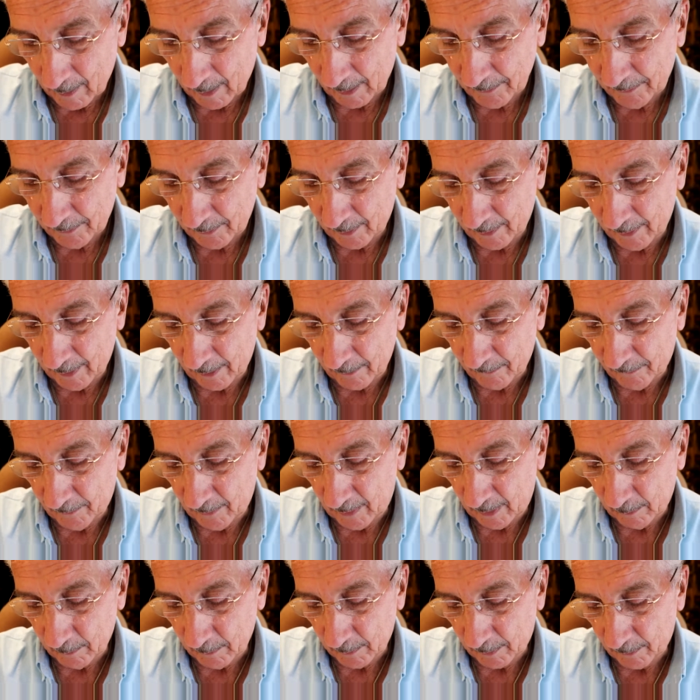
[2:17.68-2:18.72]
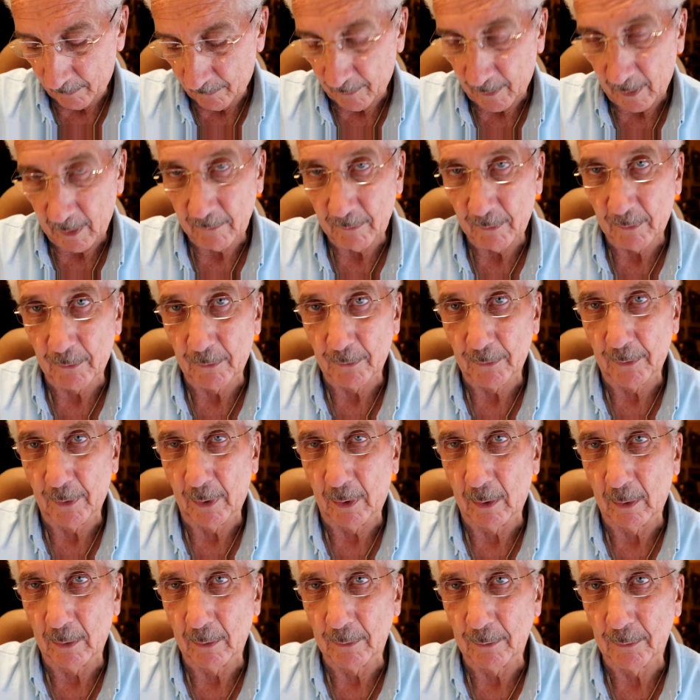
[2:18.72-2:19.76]
I send that family
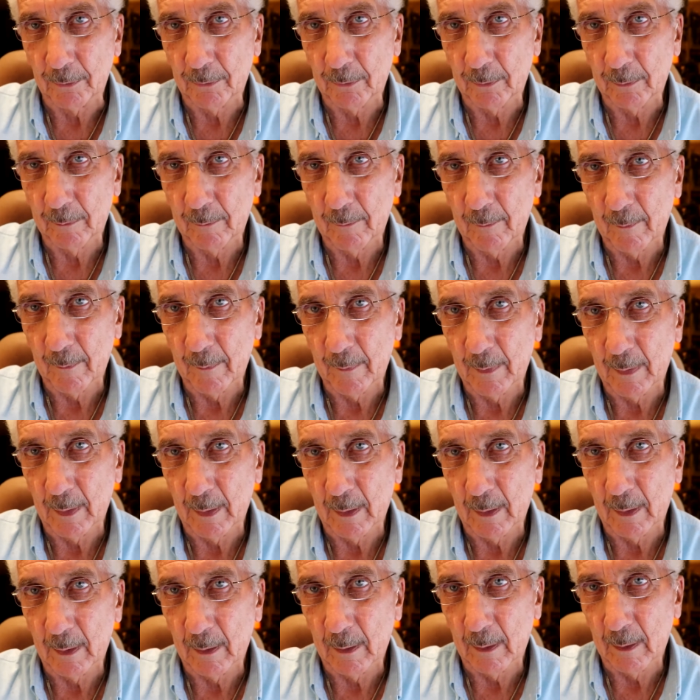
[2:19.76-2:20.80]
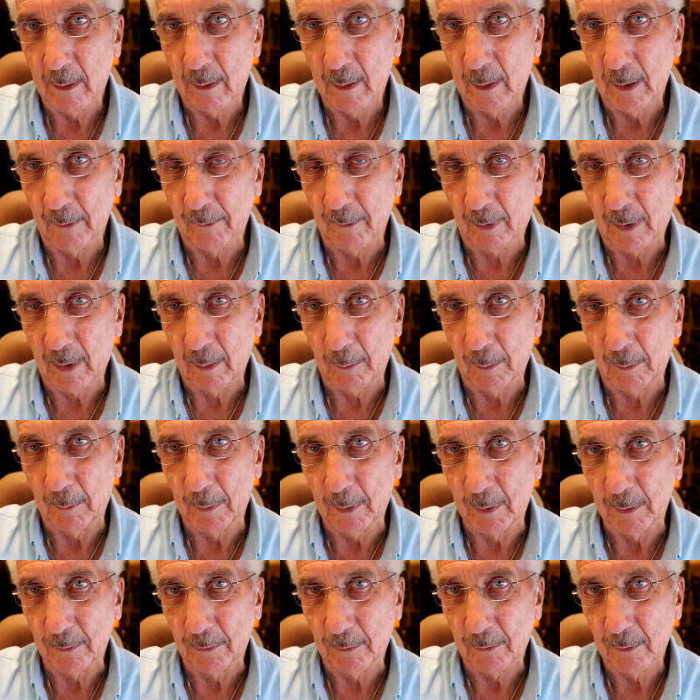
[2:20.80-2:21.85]
$500 every couple
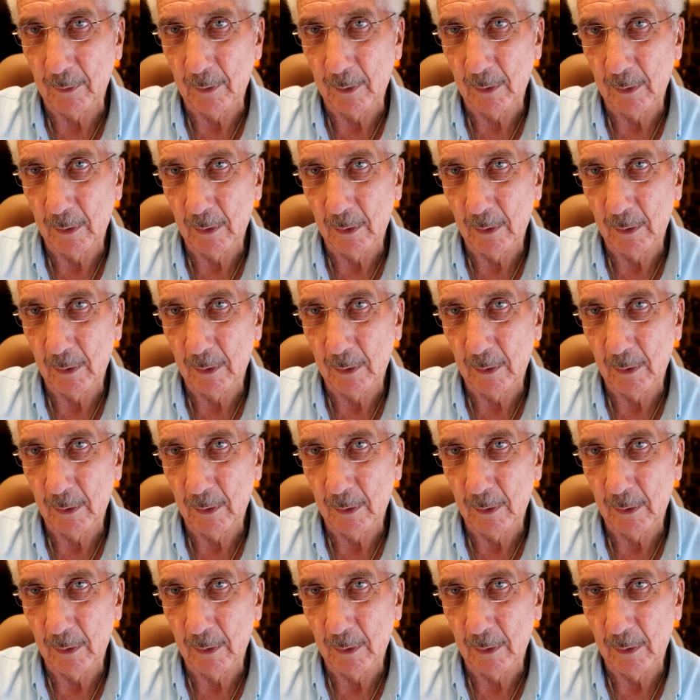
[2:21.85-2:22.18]
months.